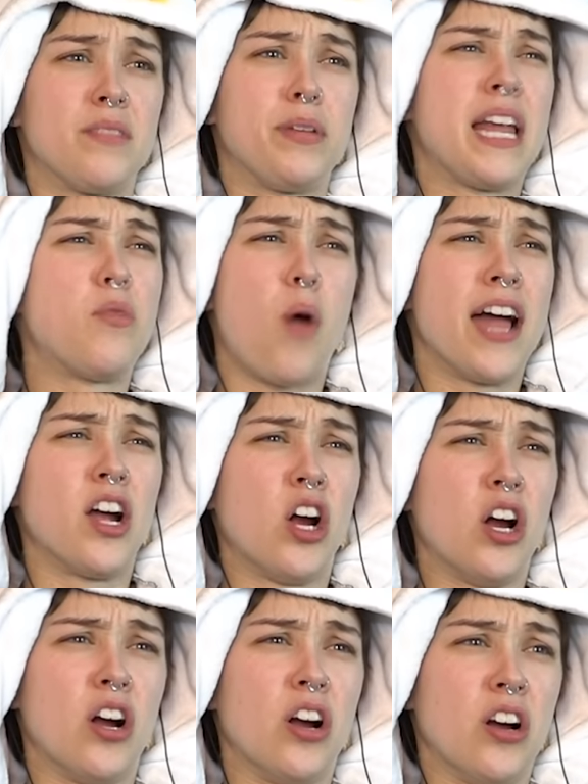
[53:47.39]
But like, why
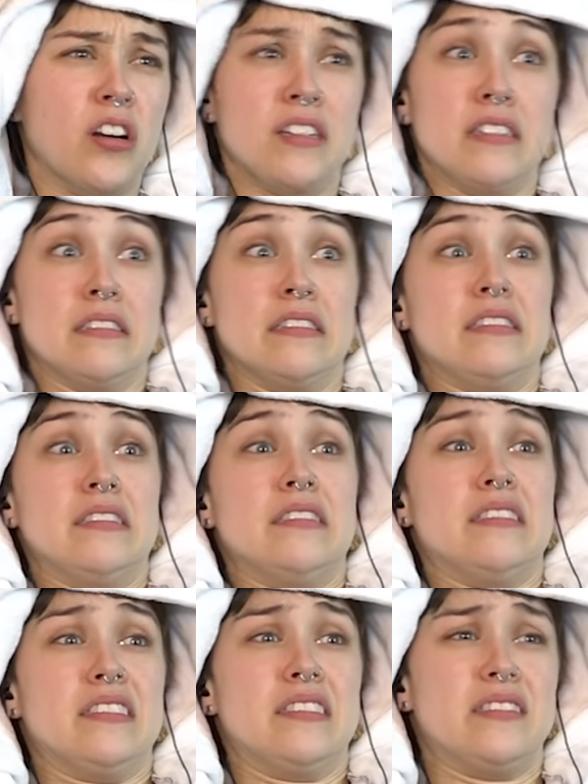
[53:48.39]
her?
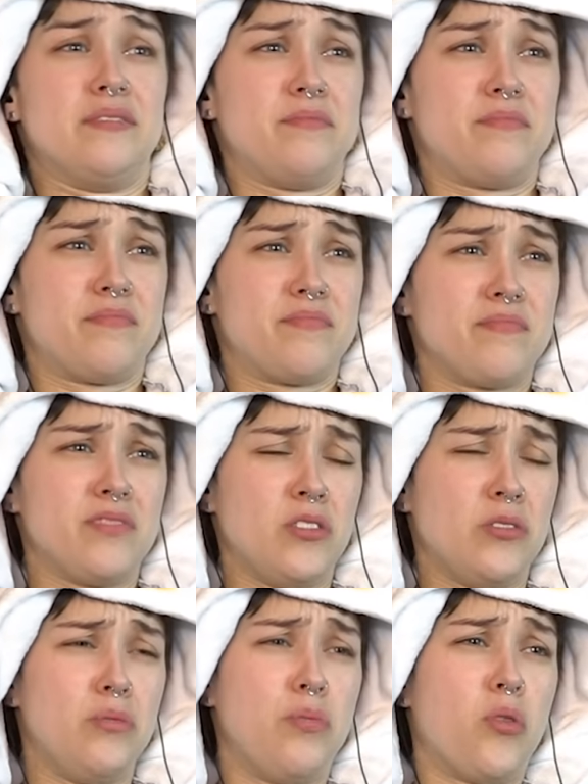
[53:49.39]

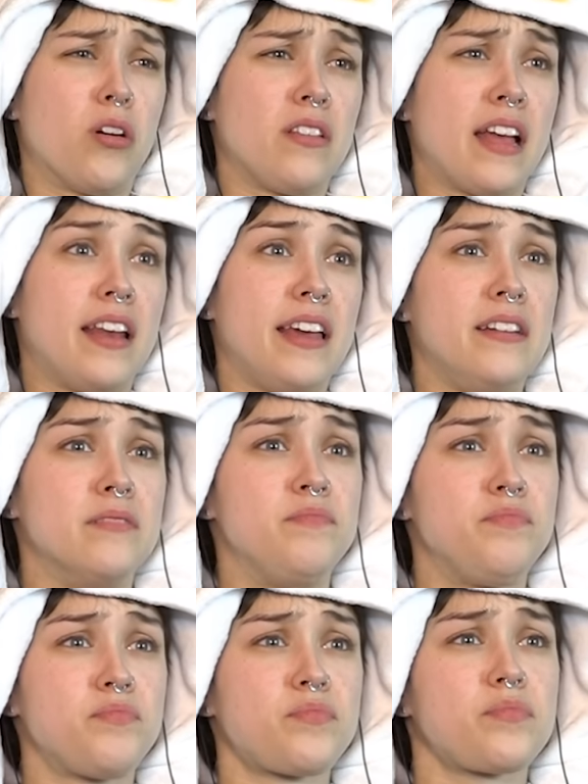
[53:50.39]
Oh, poor lady.
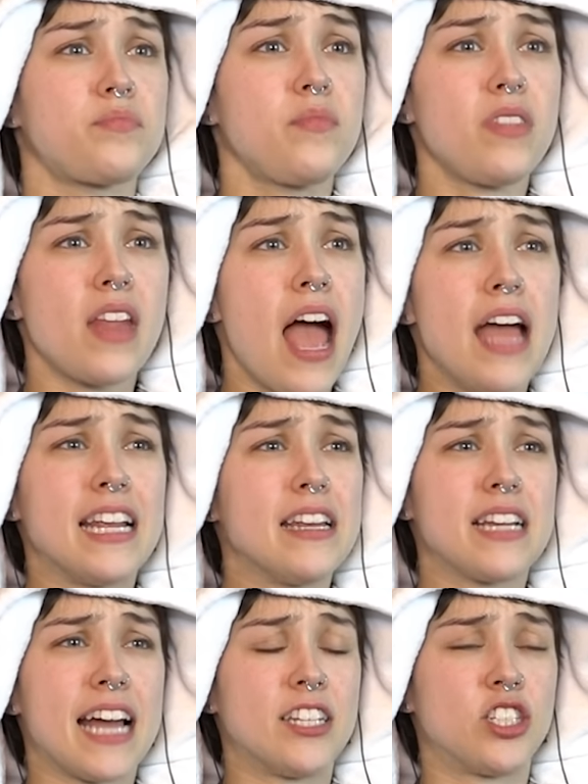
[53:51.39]
I
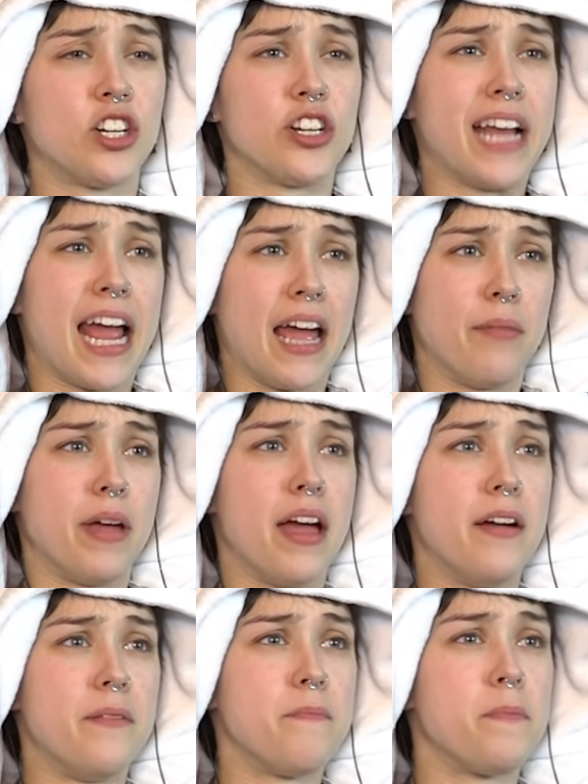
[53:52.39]
didn't catch her name
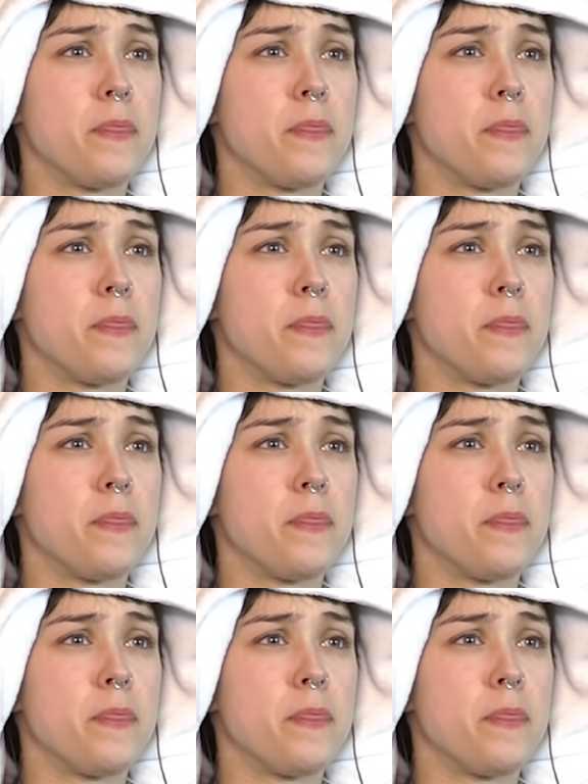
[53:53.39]
yet.